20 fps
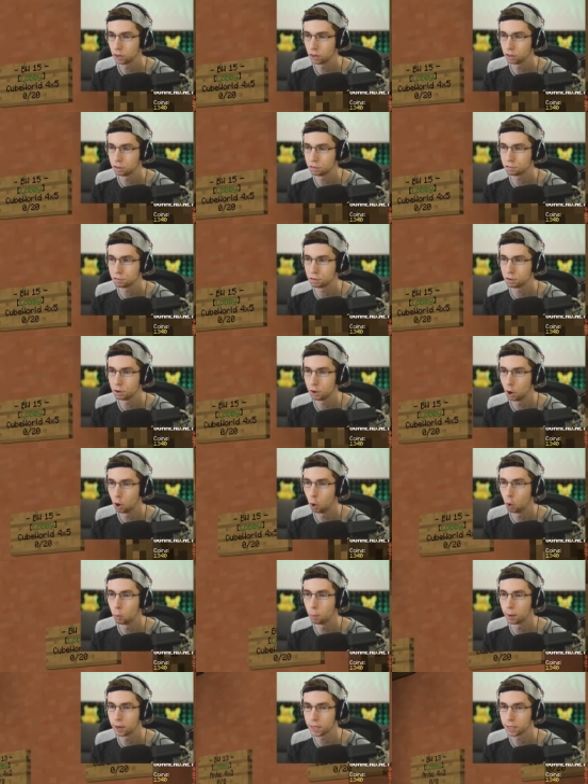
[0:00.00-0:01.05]
is
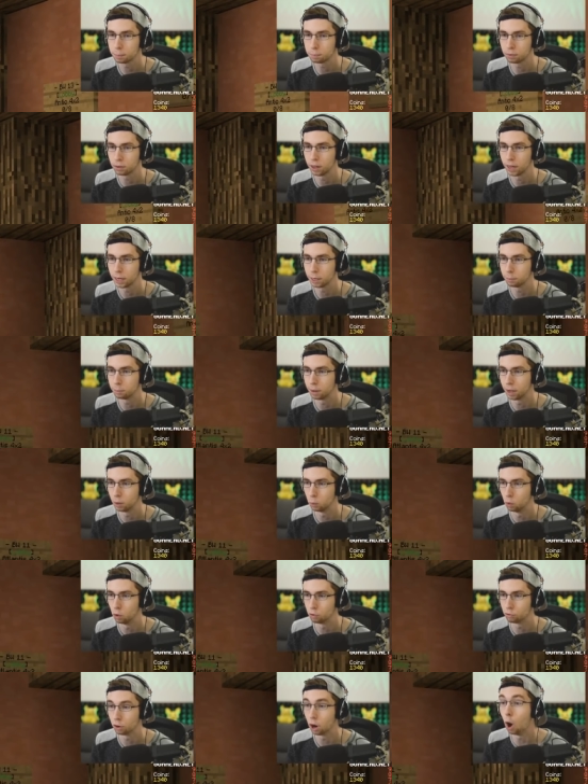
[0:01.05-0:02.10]
nobody playing Bed
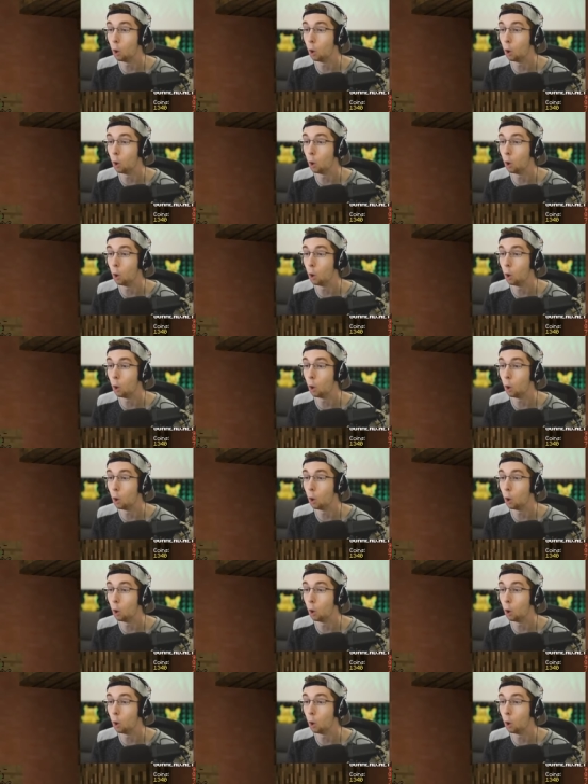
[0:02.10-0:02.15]
Wars. Oh,